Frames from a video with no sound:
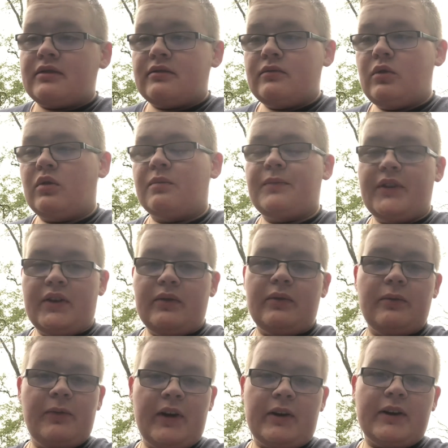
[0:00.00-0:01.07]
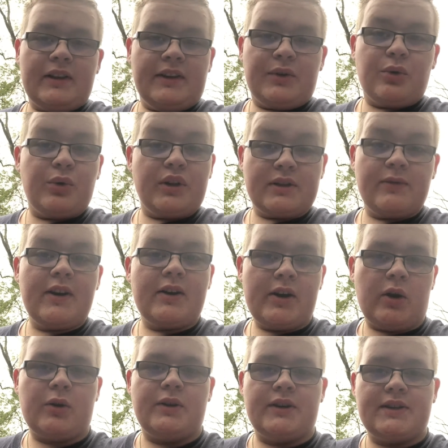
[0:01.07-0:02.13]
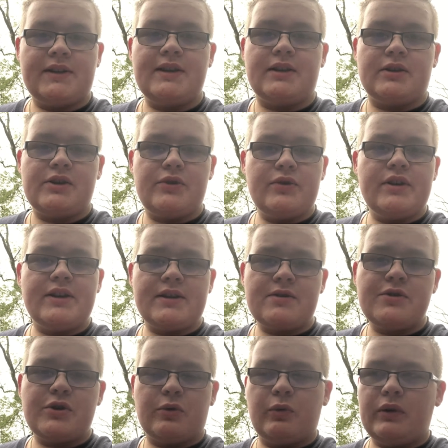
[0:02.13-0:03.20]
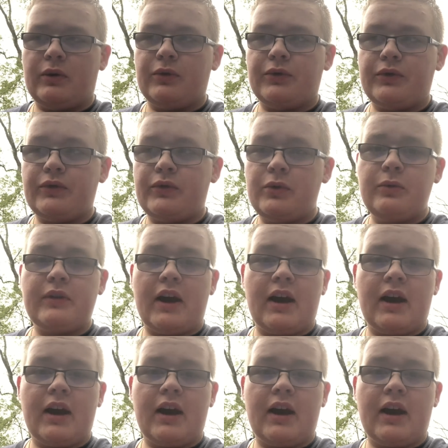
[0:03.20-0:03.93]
Well, very little, and it's very hard to steer. You can turn your wheel 2